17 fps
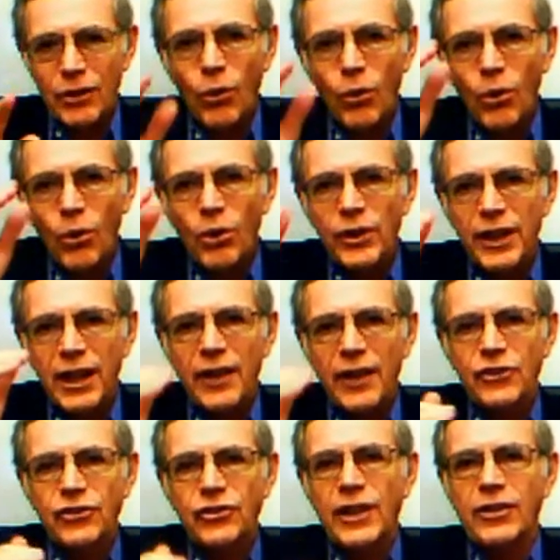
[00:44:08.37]
All the
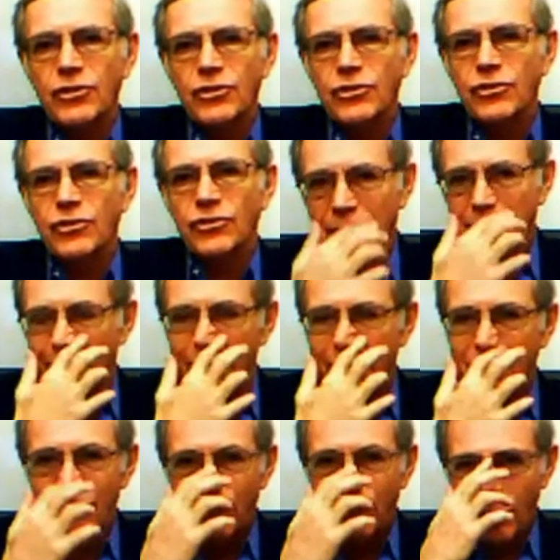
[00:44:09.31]
other sections, I
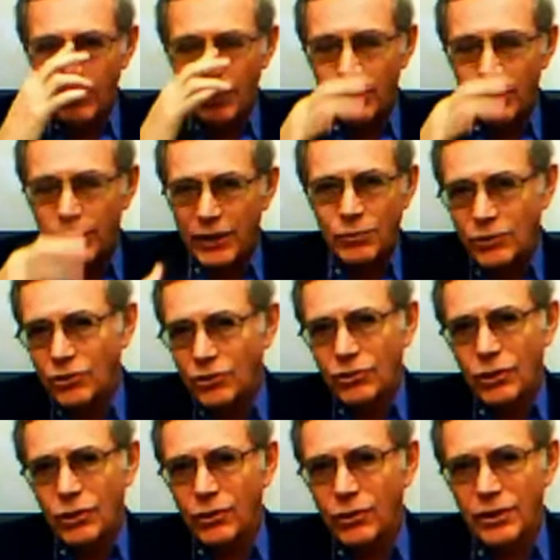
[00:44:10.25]
think, the former Whigs would
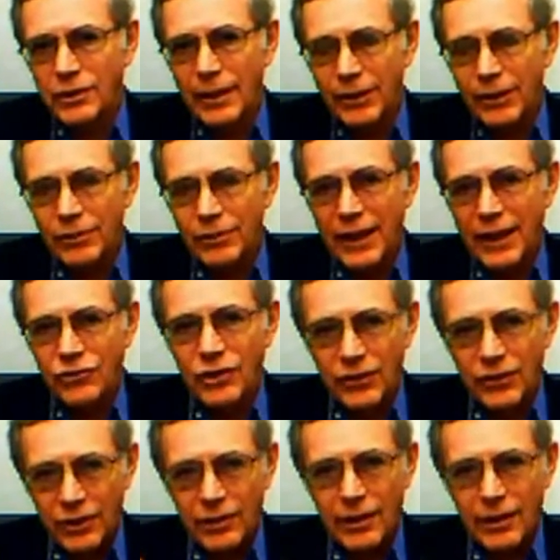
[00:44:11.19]
just go to the Democrats,
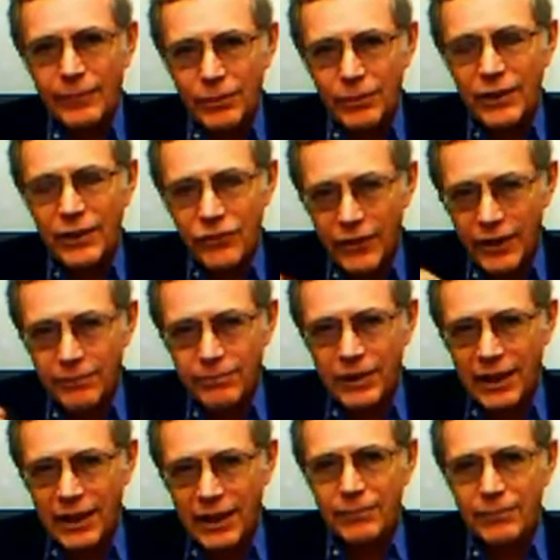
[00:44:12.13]
and the Democrats then
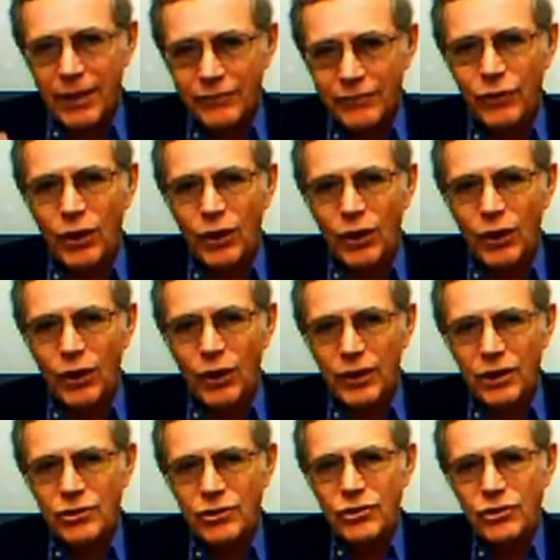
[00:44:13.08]
became by far the
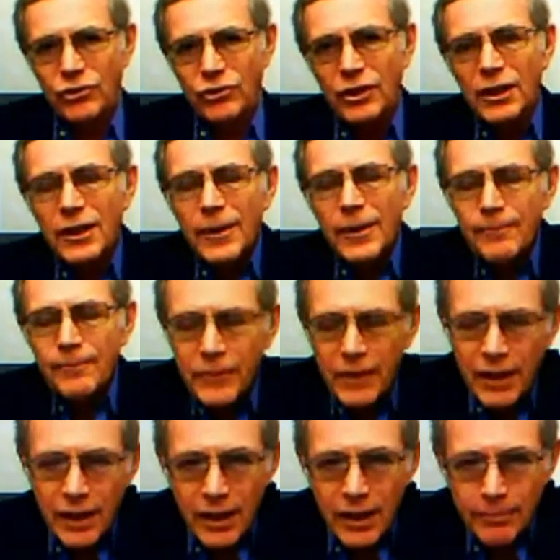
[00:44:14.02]
largest
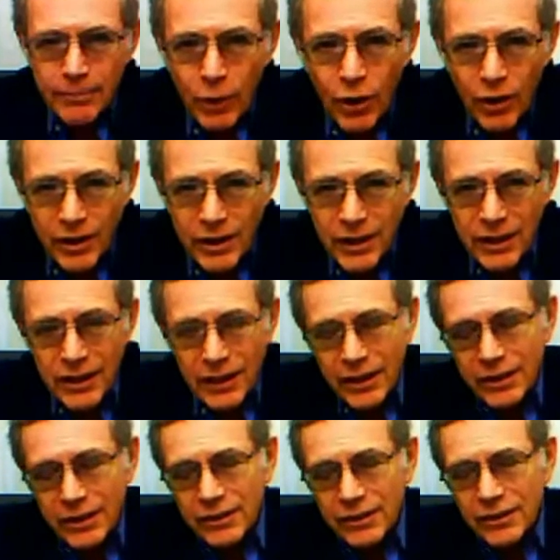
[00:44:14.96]
party
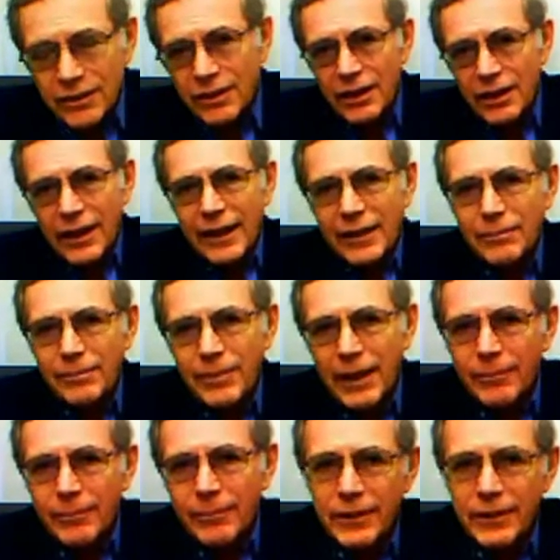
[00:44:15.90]
in
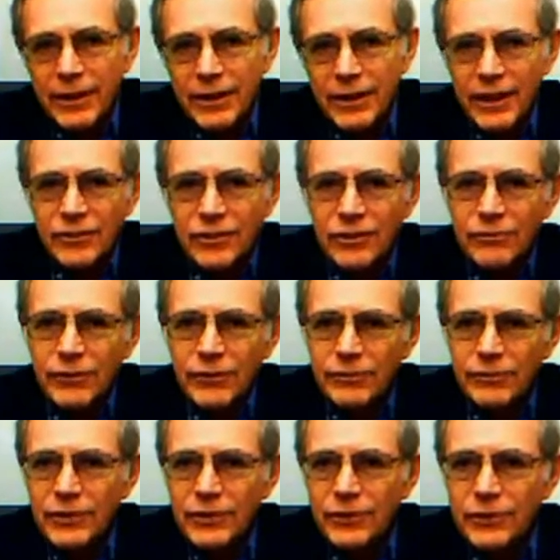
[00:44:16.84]
Alabama in the
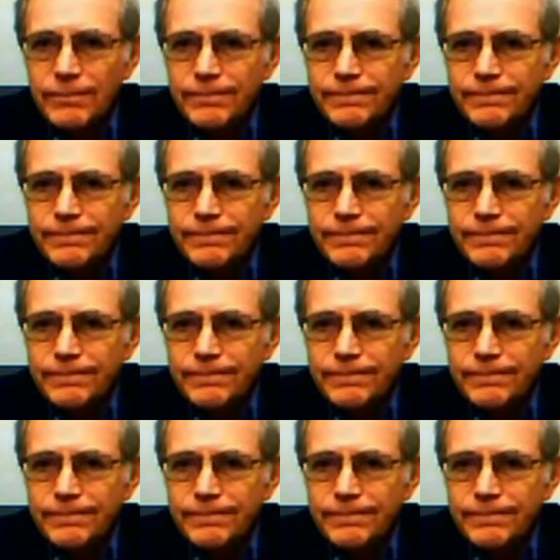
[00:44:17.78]
1850s.